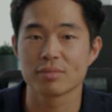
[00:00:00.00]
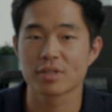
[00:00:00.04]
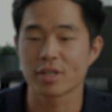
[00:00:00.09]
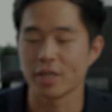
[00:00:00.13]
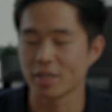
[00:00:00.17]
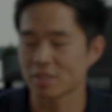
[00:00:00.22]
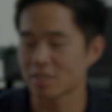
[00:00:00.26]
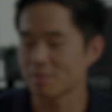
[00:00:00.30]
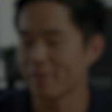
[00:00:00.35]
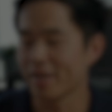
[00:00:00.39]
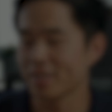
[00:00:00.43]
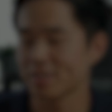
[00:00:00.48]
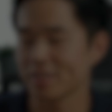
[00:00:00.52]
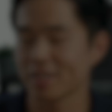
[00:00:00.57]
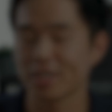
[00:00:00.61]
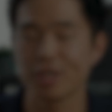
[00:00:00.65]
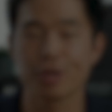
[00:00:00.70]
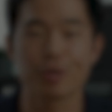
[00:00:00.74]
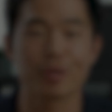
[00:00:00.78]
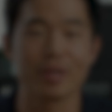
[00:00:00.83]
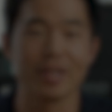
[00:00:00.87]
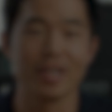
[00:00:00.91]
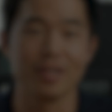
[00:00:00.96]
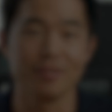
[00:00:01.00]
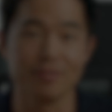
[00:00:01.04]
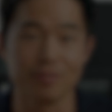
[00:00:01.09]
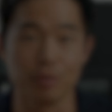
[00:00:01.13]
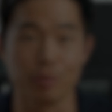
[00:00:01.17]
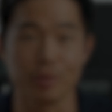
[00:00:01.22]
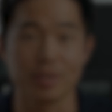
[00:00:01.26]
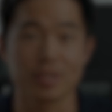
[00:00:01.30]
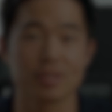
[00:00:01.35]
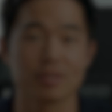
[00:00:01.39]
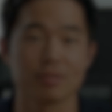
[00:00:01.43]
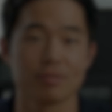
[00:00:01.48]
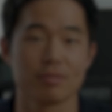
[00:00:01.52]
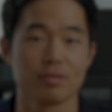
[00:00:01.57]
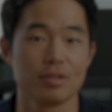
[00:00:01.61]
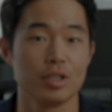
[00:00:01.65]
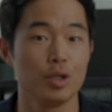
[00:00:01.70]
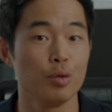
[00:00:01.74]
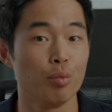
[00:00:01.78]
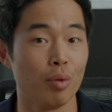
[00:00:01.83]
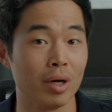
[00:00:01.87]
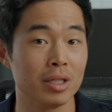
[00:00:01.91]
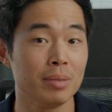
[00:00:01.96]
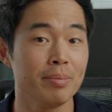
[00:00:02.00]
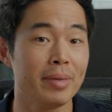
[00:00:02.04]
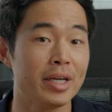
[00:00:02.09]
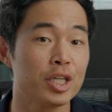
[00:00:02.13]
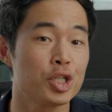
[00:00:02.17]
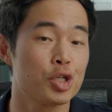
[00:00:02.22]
customizing your invoice. You want to make